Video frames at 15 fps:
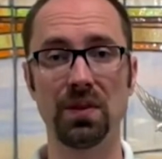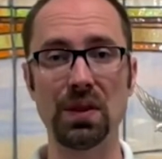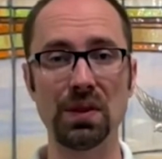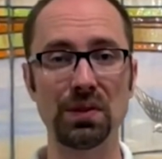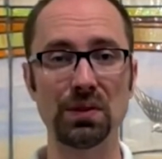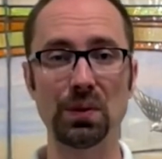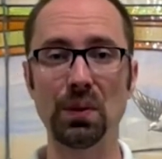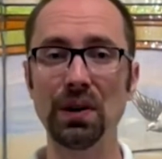
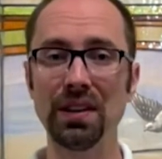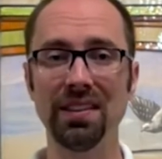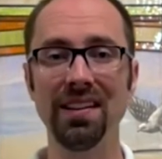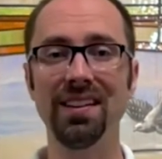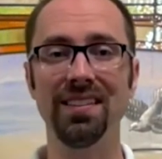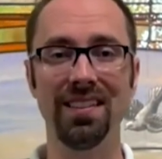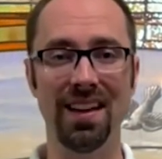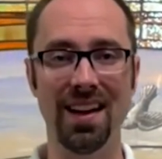So what do you think
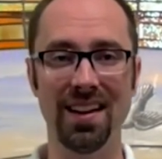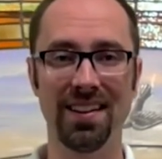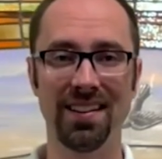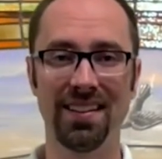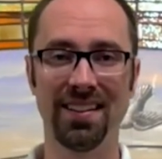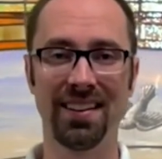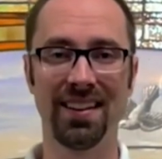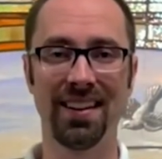of that?
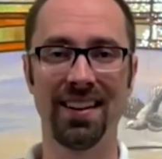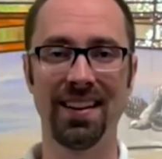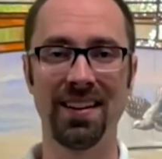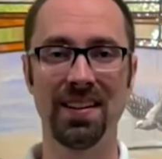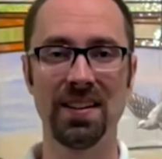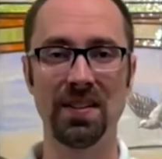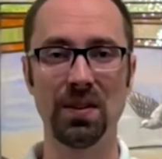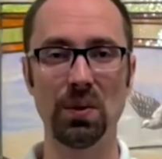
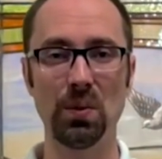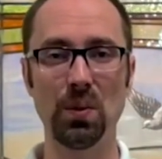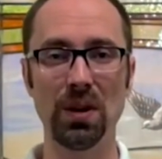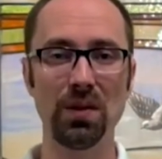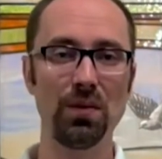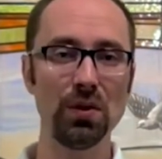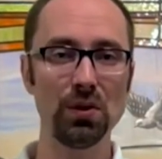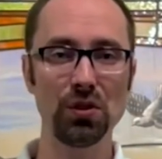What
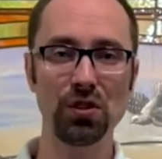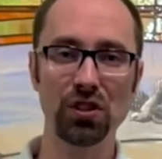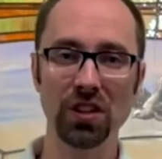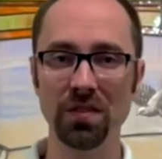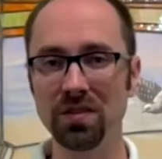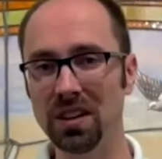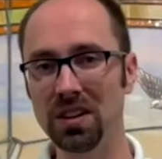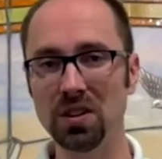if you
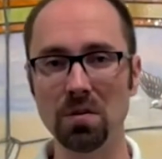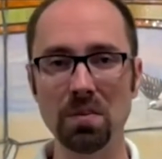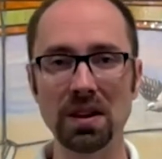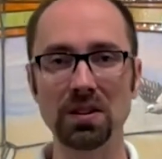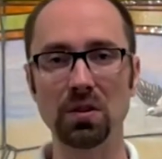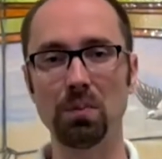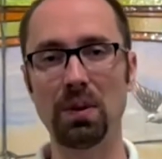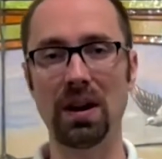shifted your
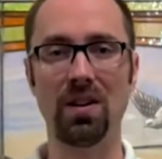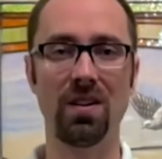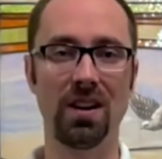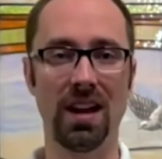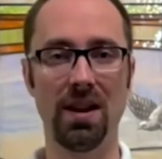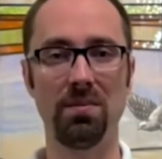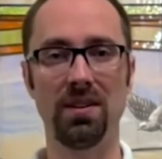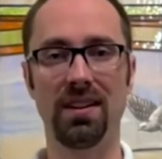mental
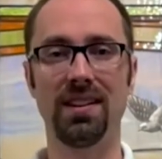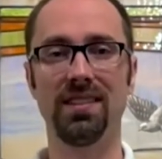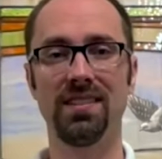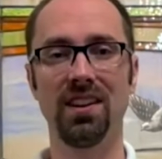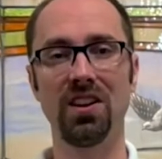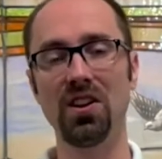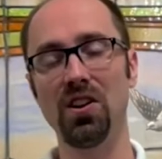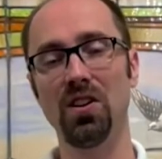paradigm to
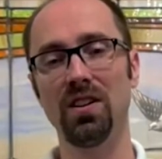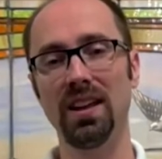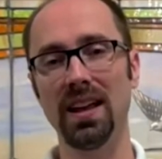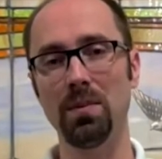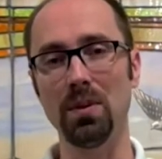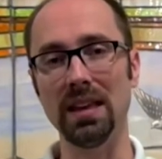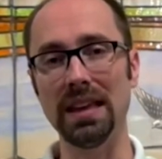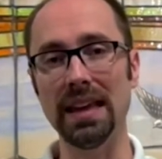consider your day
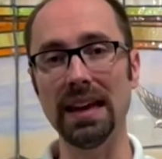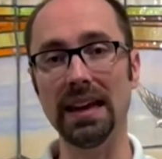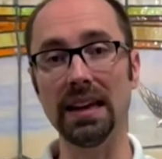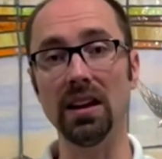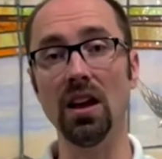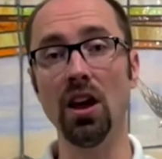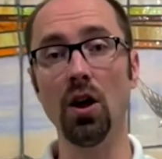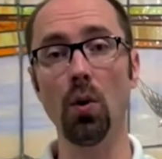
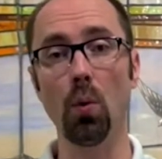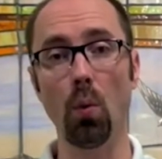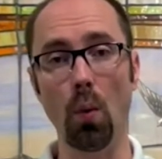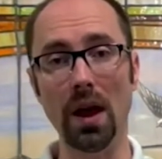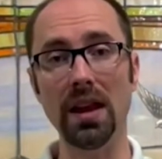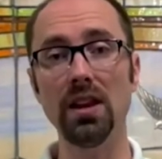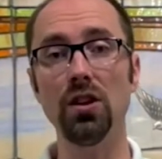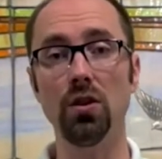beginning
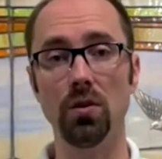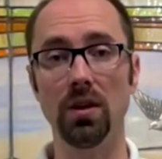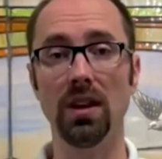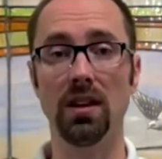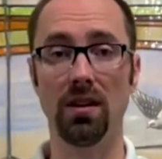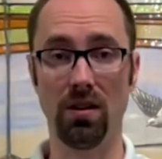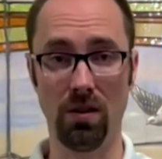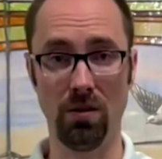when you
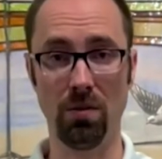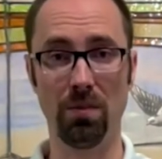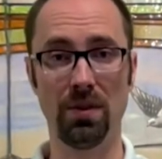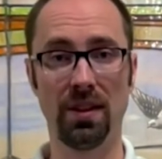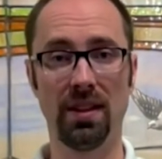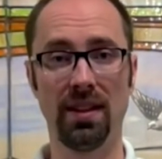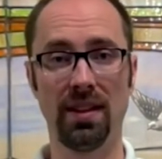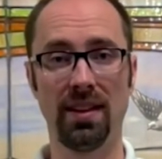get home,
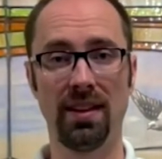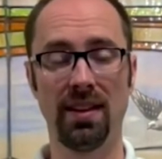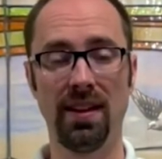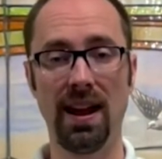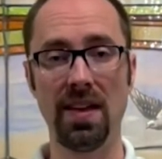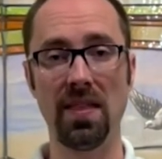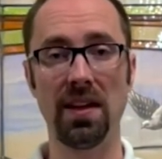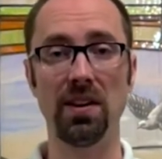
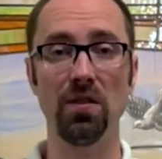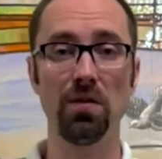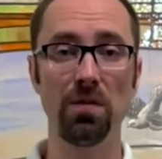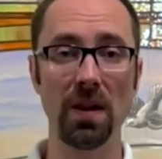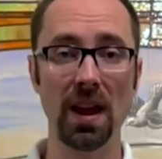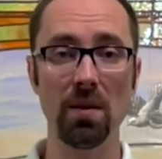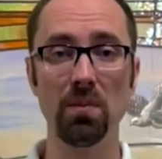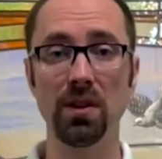and that your
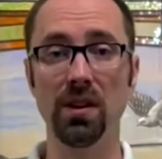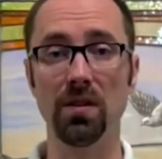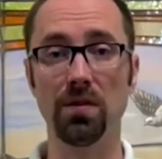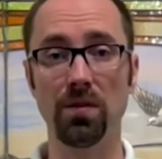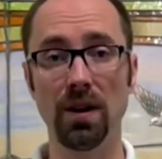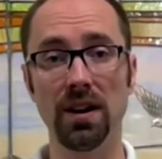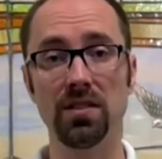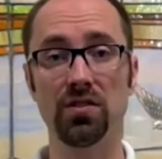family or
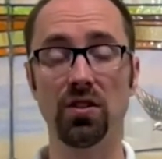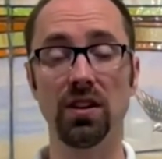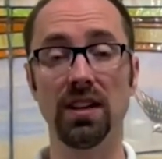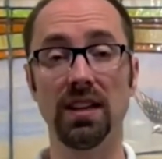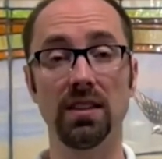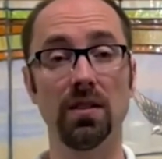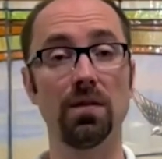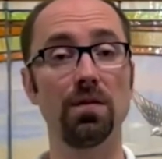friends are to
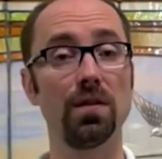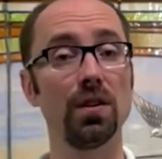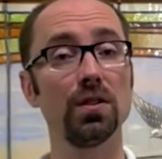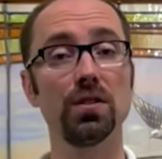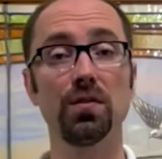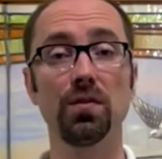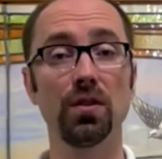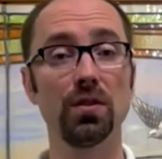get the
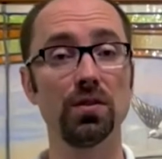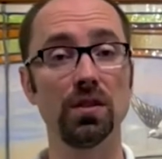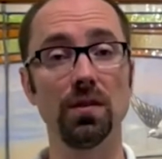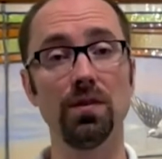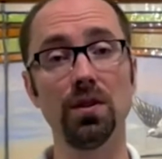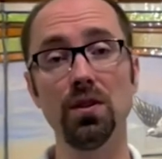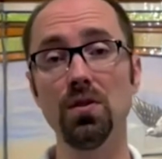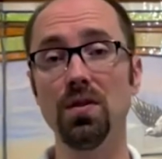first fruits of
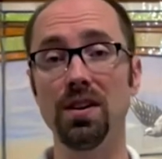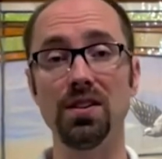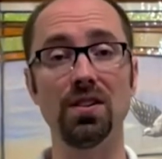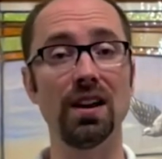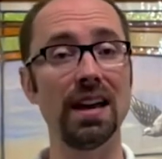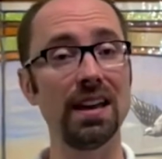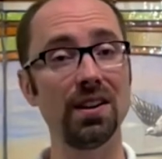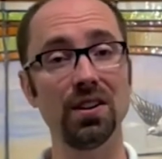you and
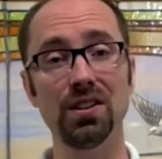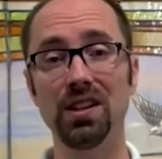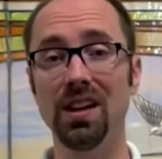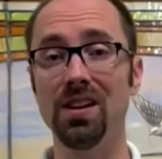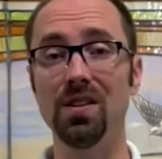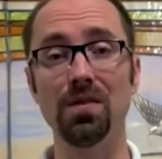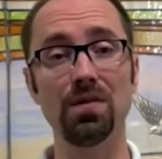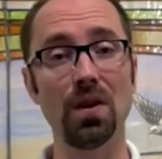your energy and
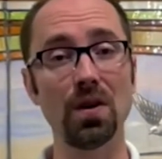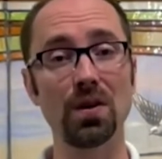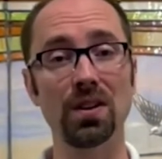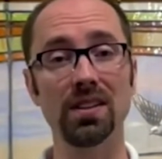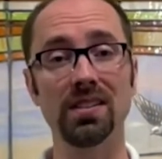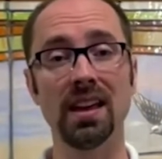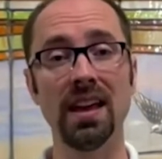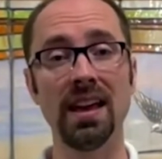your
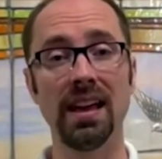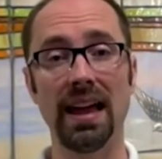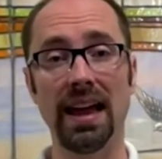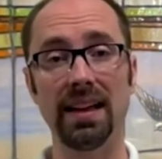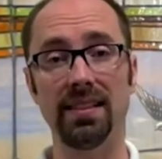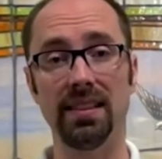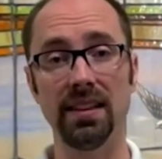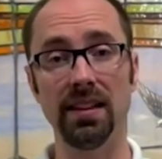focus
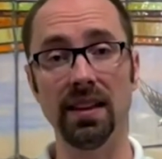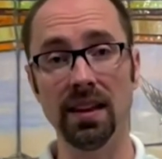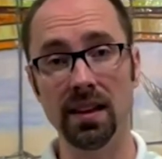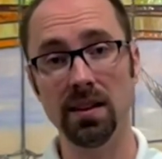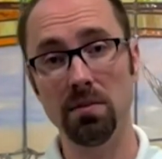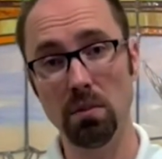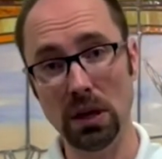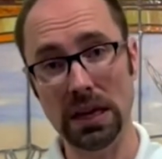at the
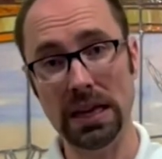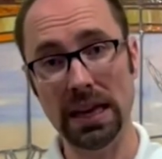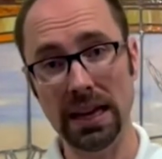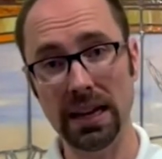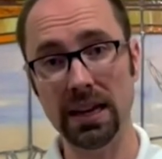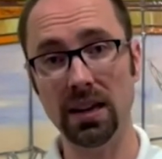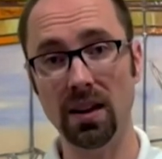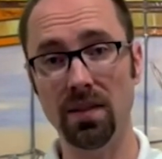
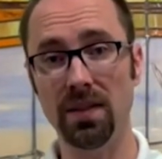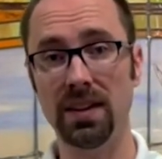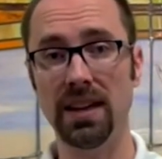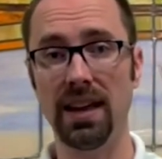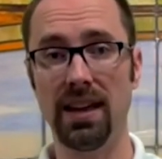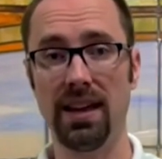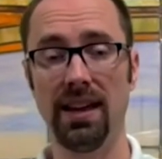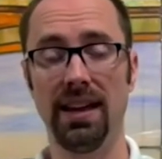beginning of the
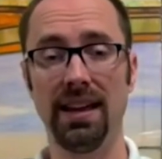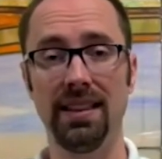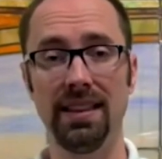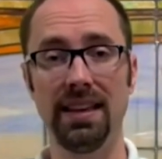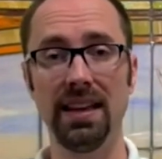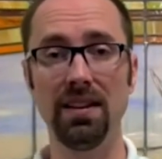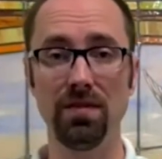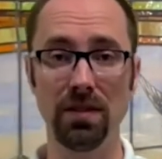day in the
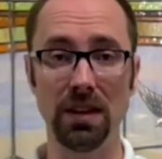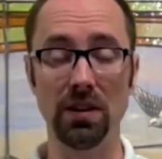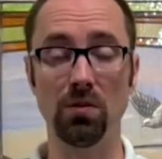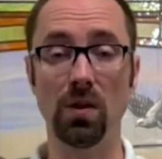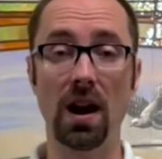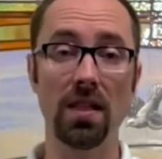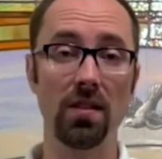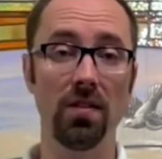evening
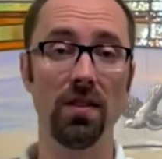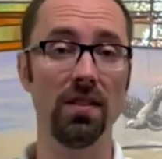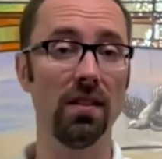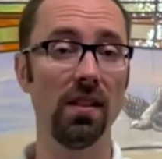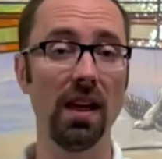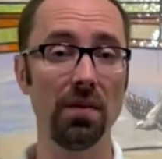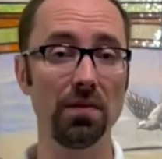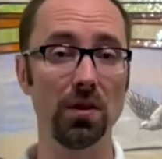rather than the
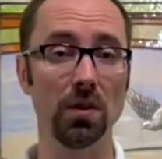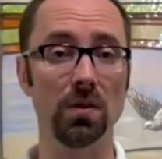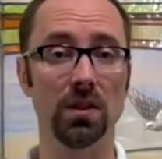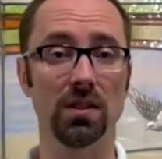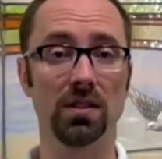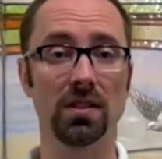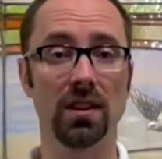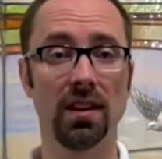
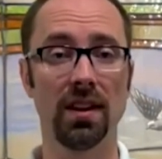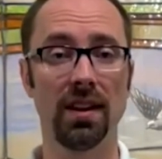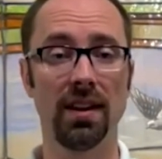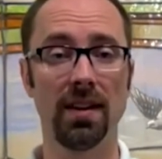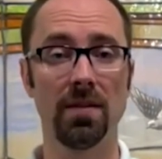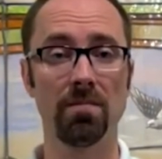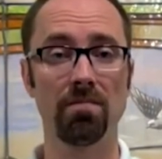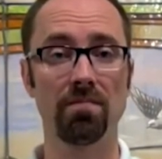leftovers?
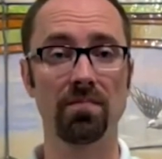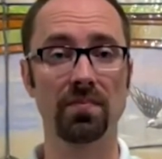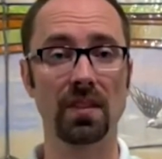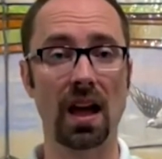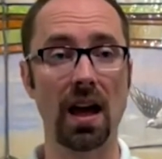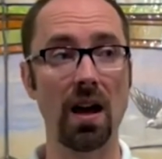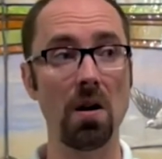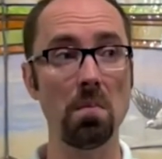
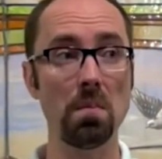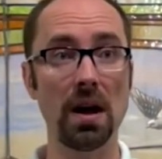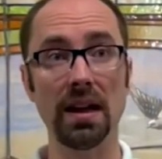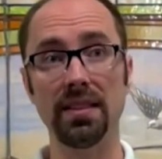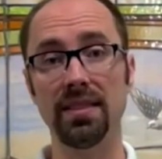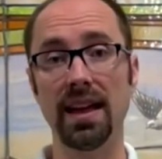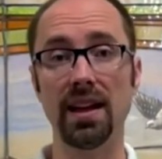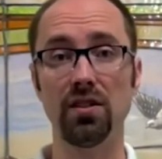How
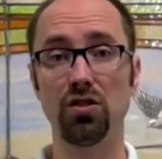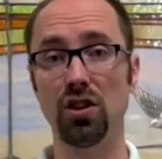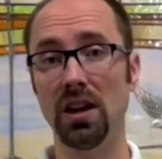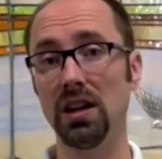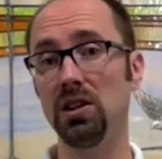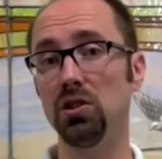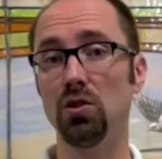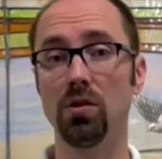might that
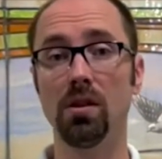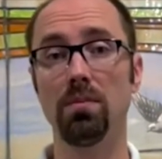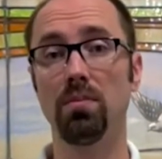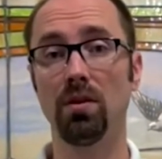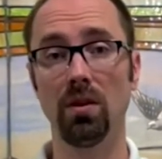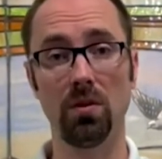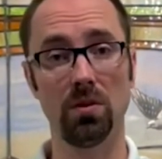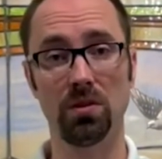change your
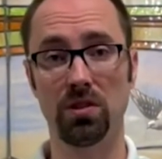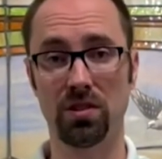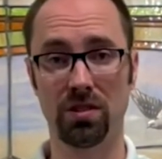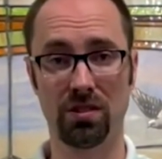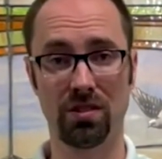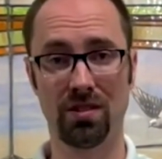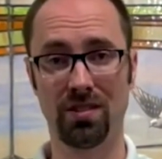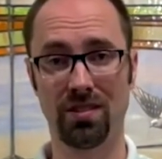
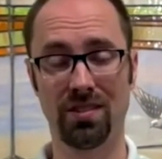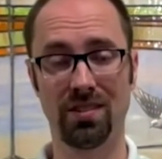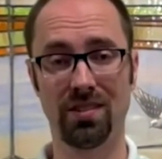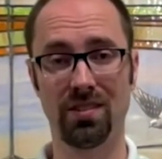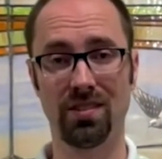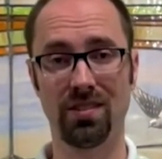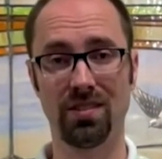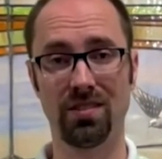approach
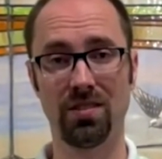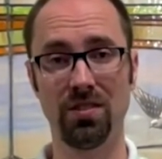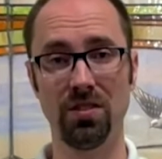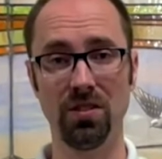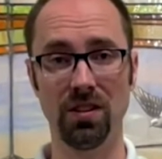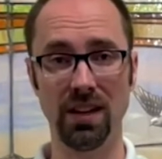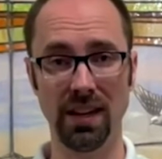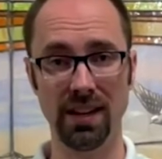to
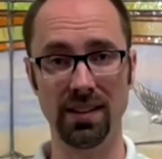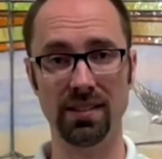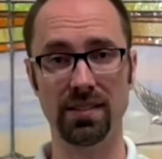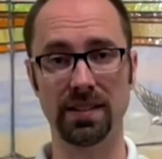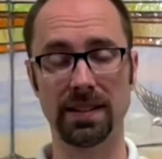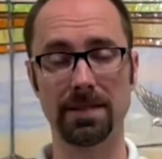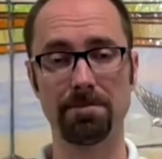your days?